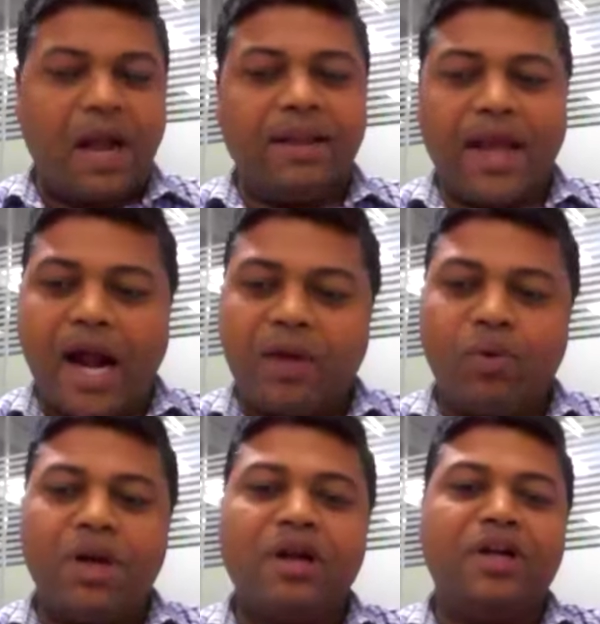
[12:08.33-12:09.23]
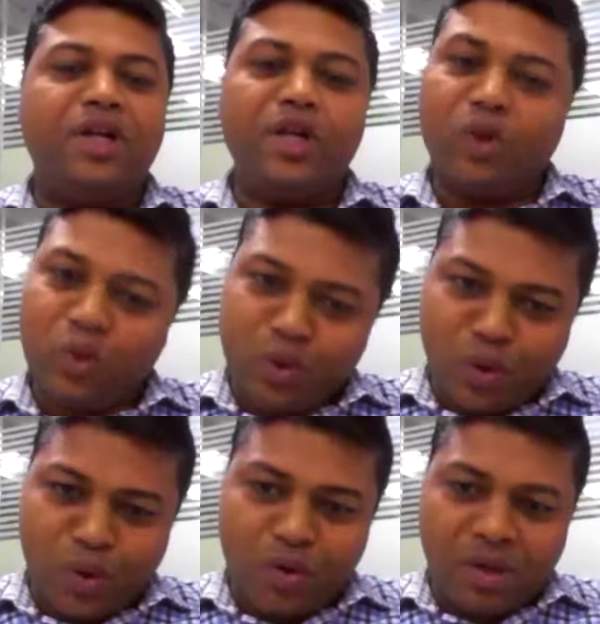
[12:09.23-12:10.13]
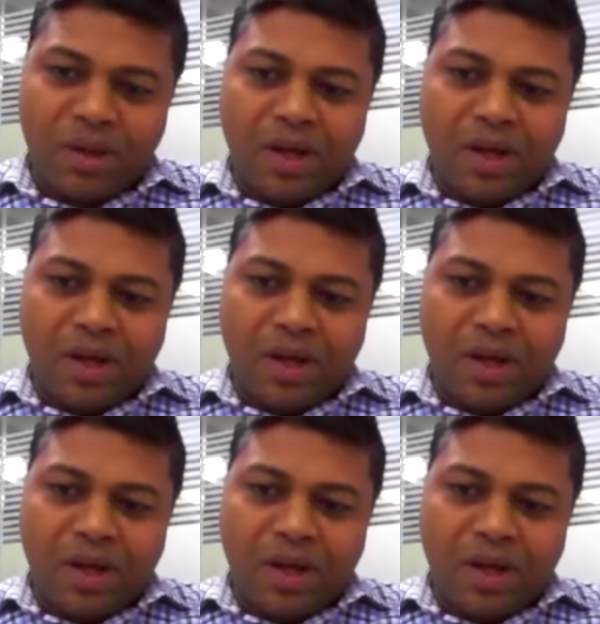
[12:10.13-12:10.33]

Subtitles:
And that will continue to grow.